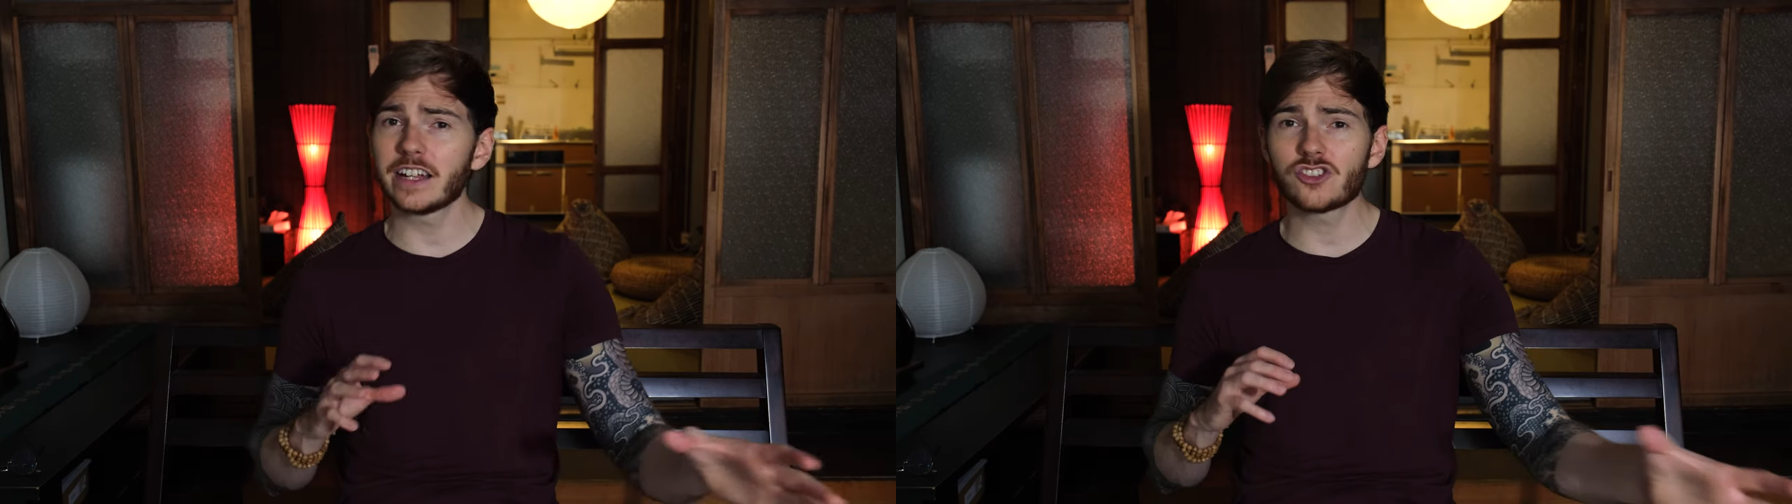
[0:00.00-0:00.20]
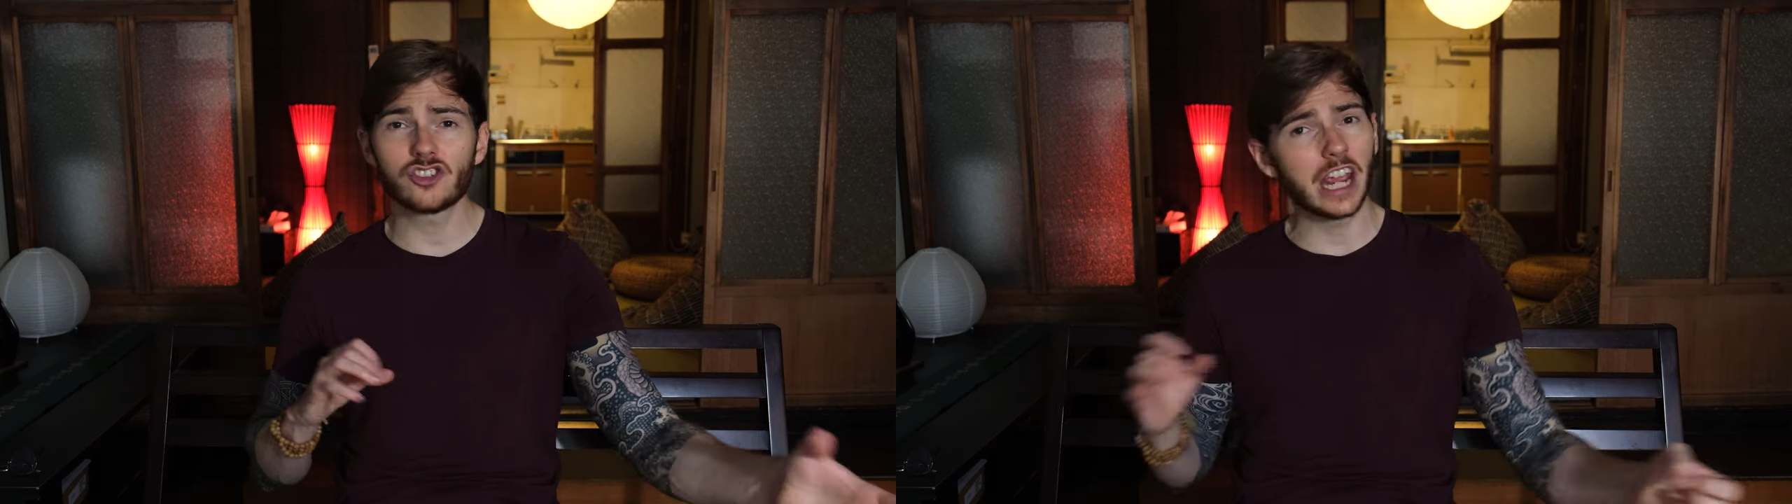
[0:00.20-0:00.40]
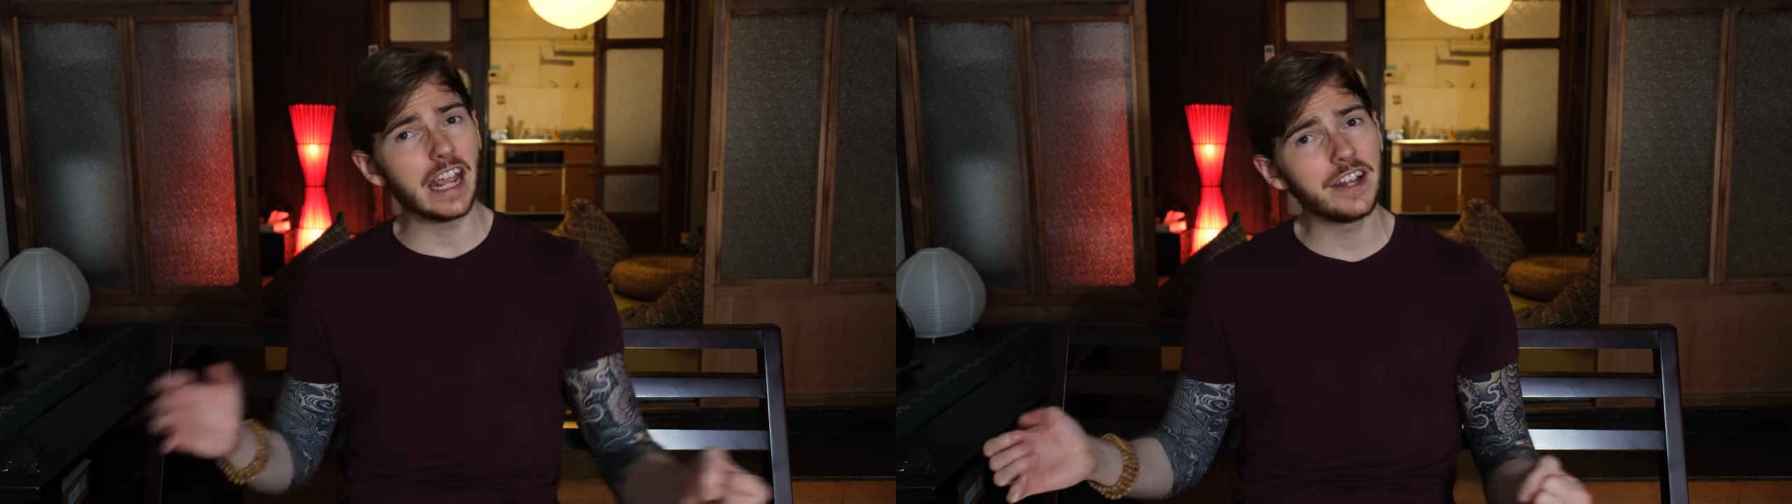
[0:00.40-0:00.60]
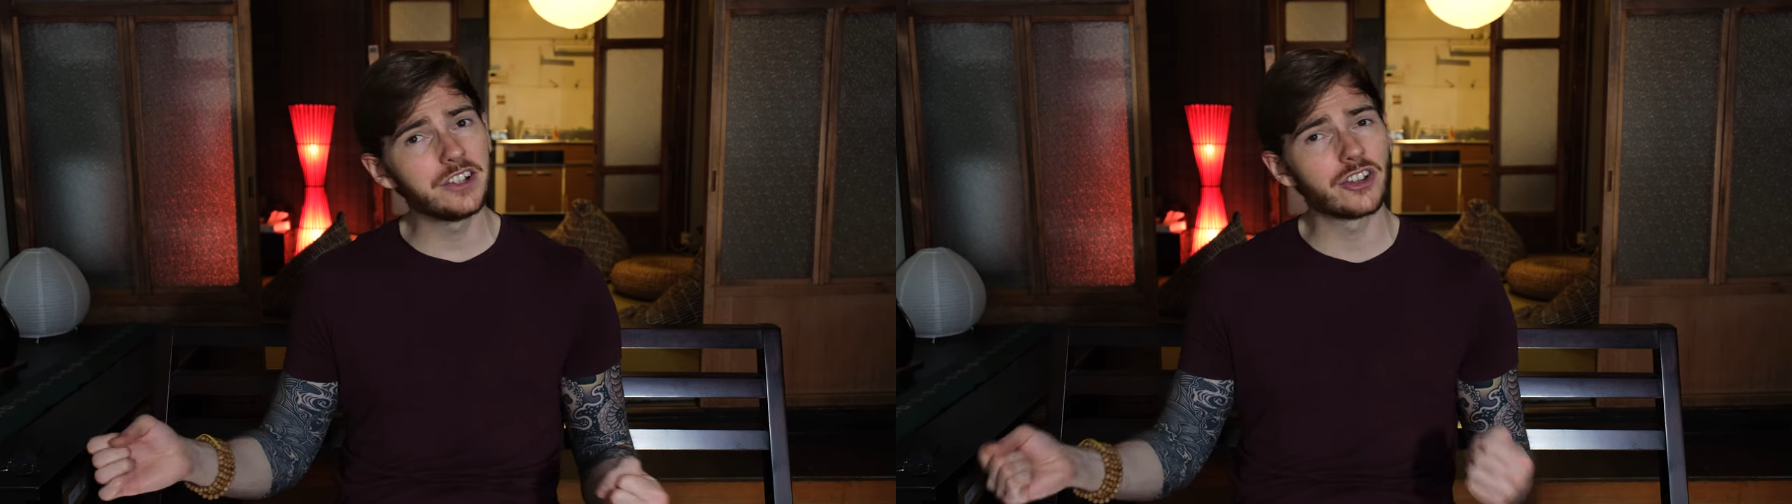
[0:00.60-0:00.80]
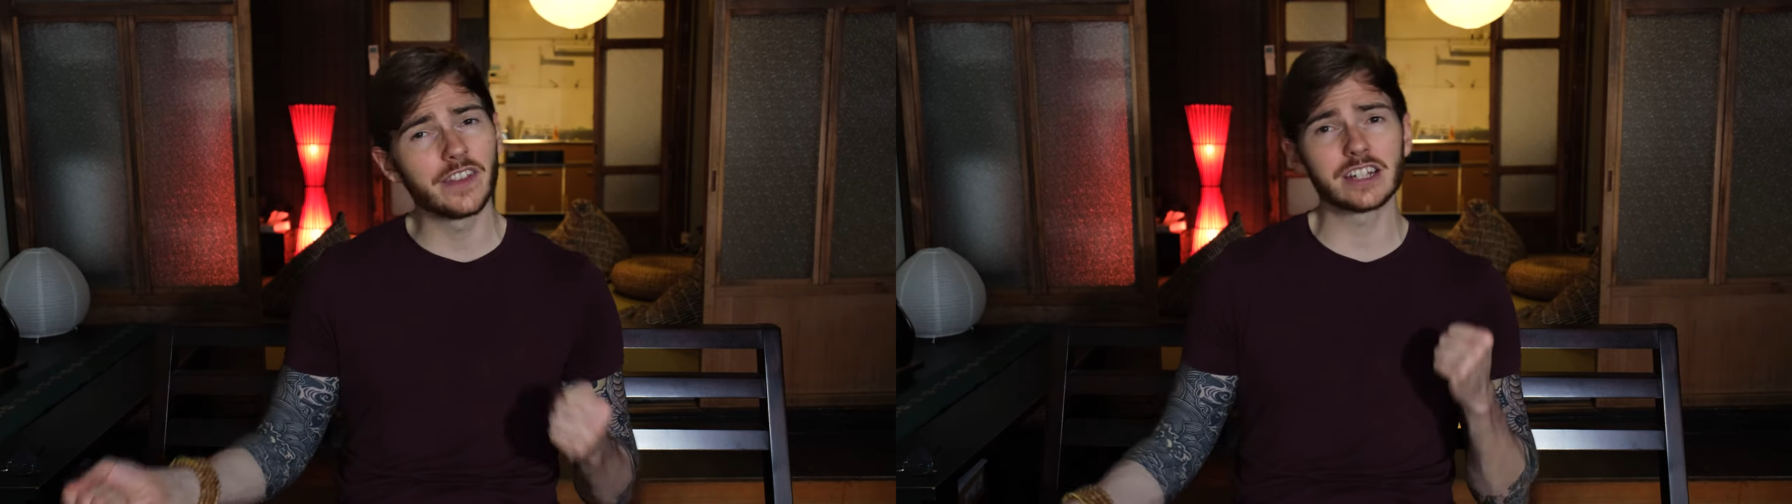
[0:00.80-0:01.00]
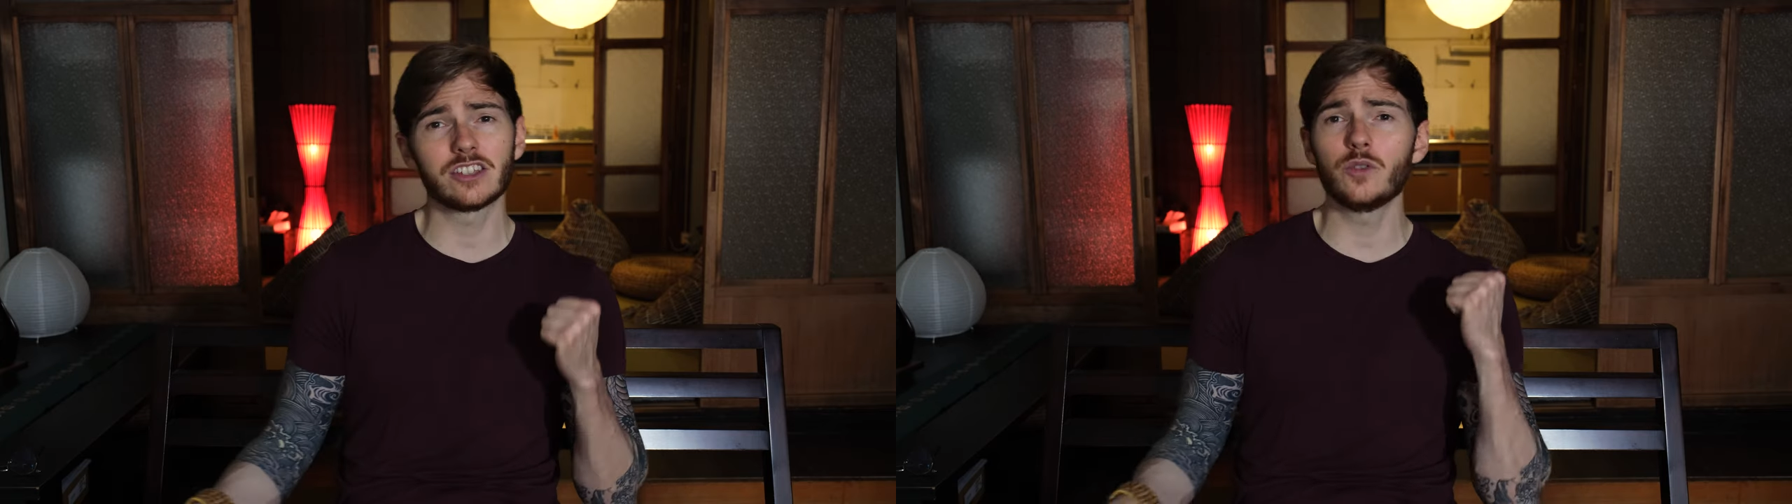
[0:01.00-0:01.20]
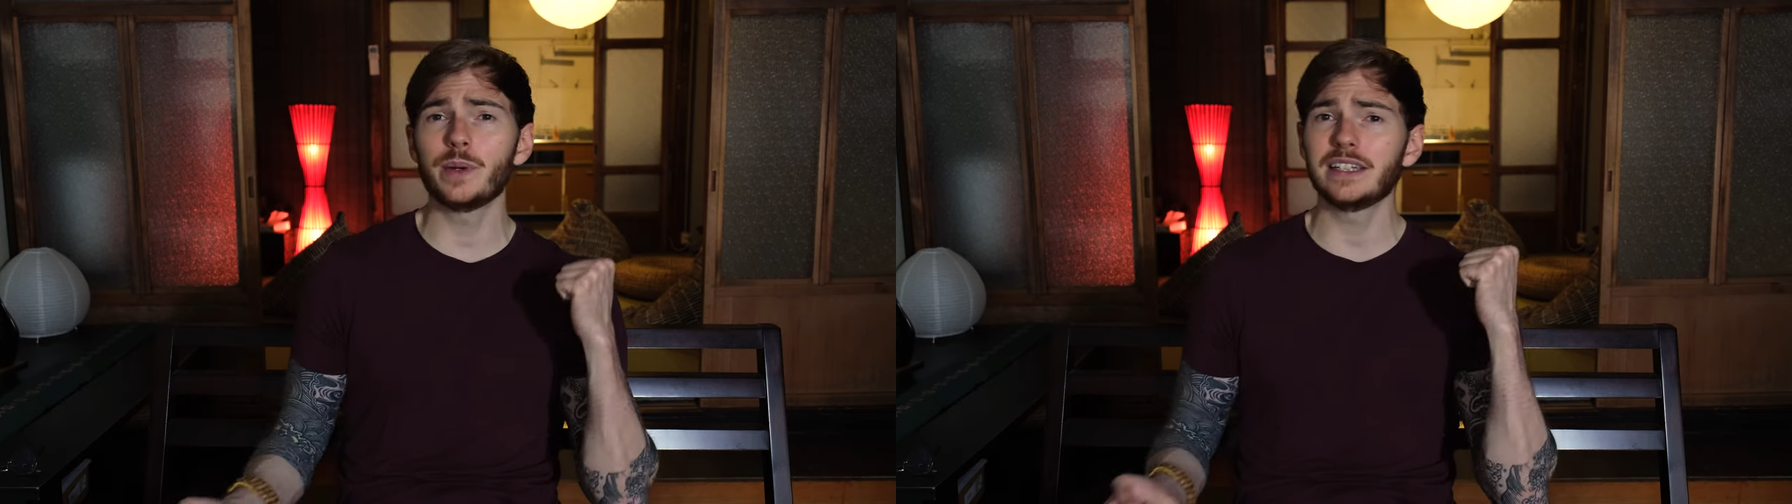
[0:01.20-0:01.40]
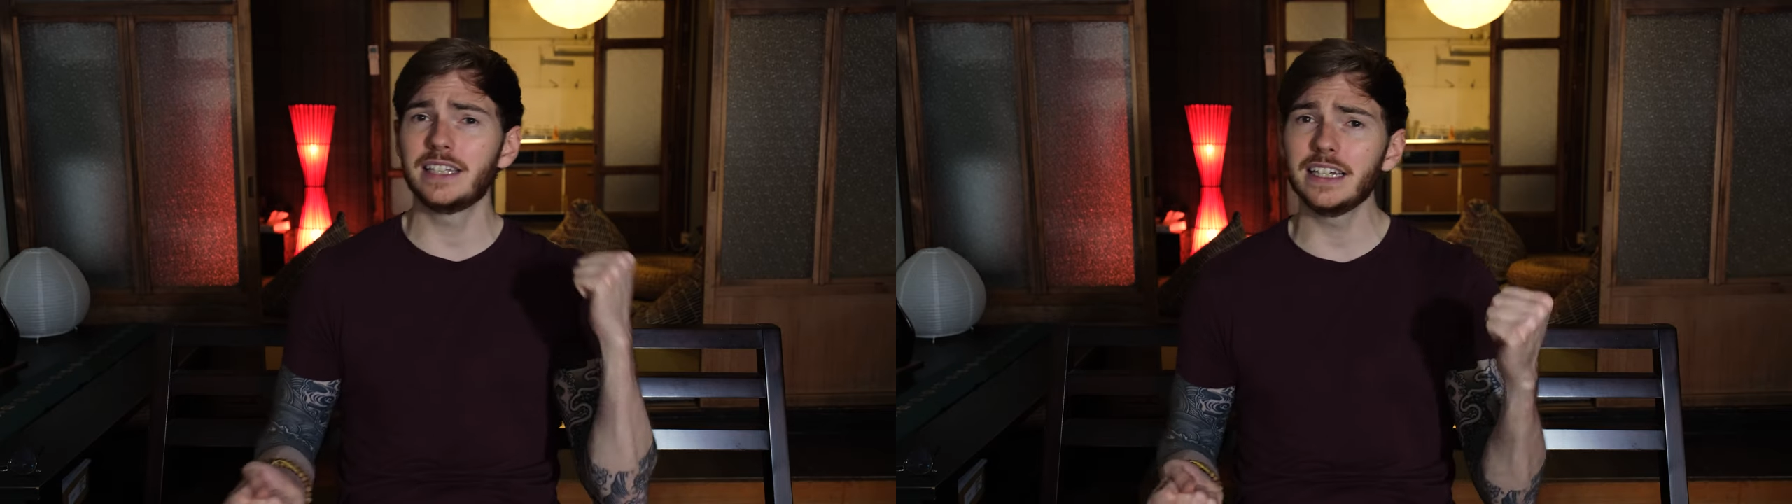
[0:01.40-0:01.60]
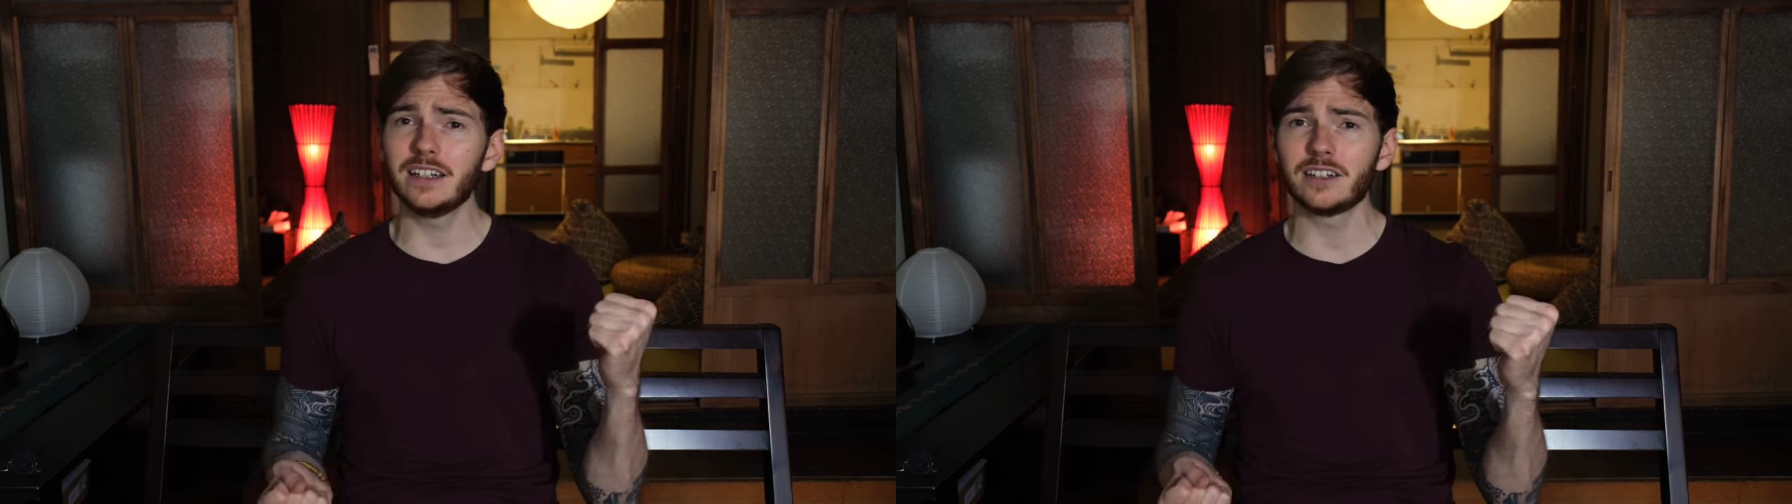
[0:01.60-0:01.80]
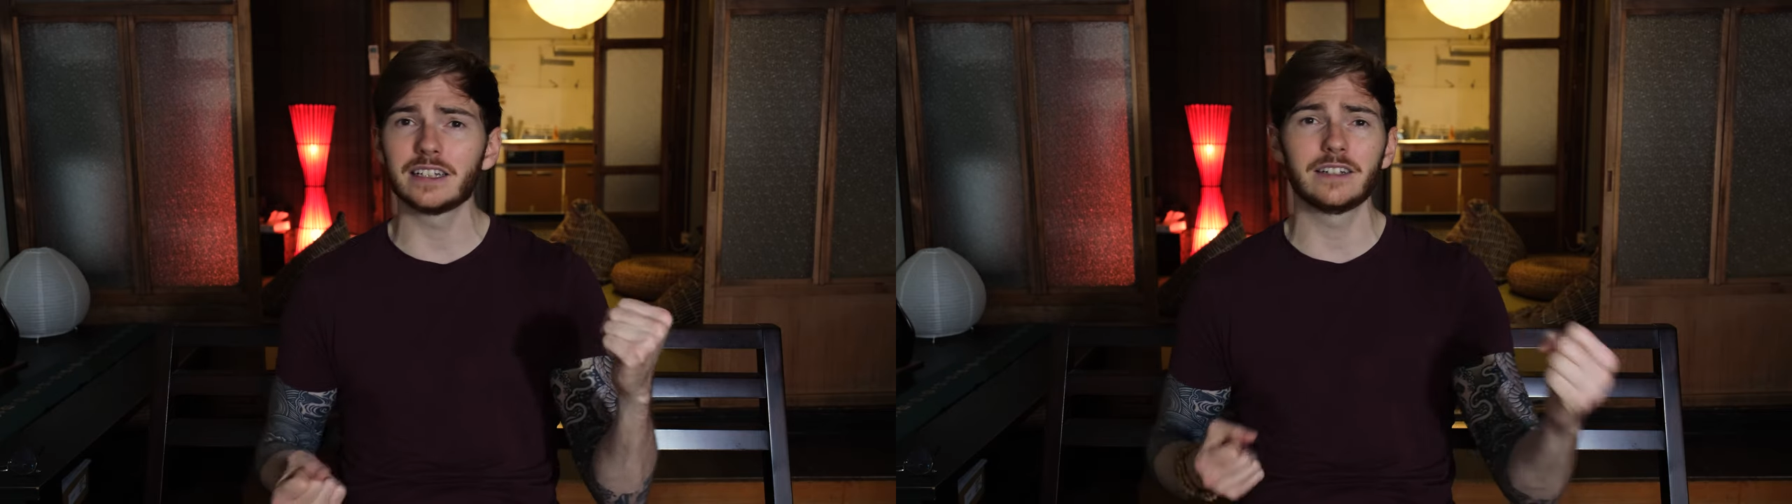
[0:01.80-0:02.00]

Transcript: it's changed and there's no big deal,